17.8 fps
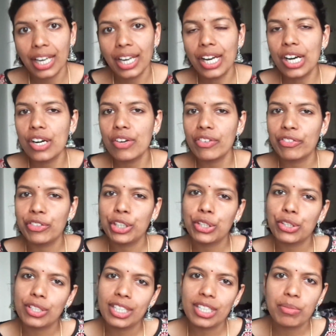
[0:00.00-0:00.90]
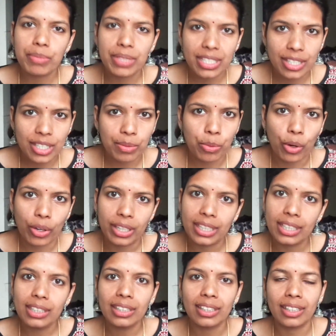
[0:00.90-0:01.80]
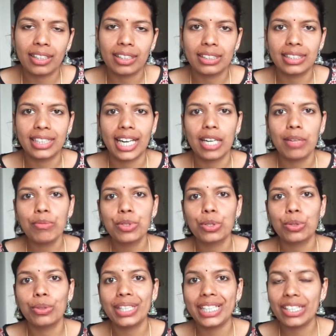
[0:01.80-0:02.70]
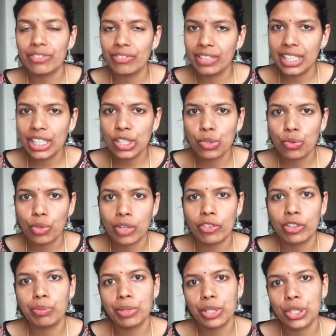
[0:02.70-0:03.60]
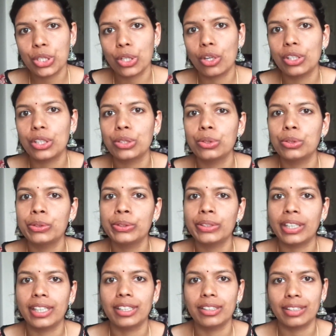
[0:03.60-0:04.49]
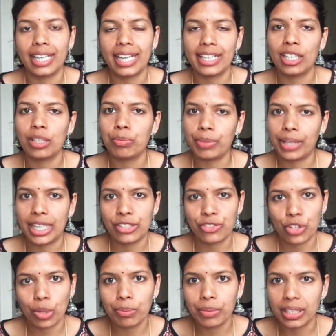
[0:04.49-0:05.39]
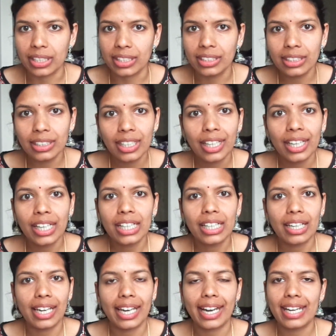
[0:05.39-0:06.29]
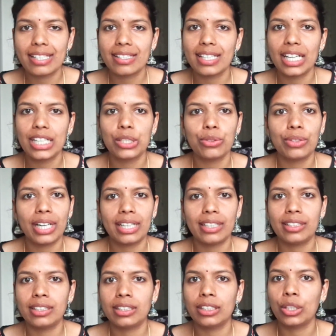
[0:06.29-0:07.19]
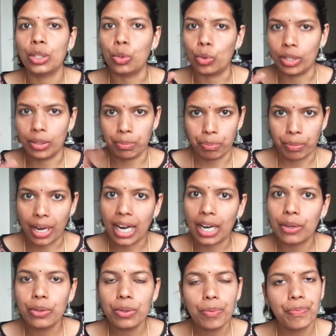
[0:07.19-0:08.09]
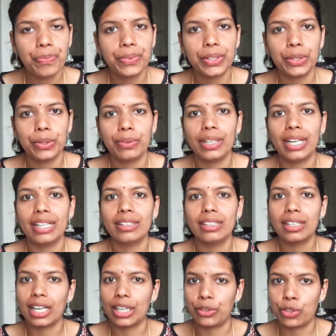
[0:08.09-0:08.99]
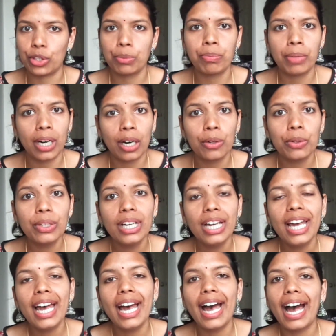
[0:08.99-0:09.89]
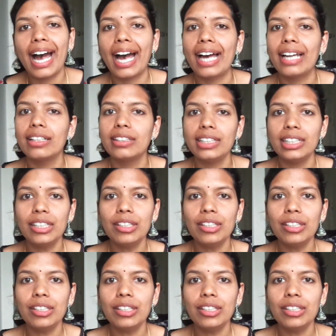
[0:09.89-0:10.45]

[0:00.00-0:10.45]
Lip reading: We would usually miss the morning time, so evenings we would be sure to get our breads from here. Like I said, you get the Goan Poee, you get the Kurta Haul and the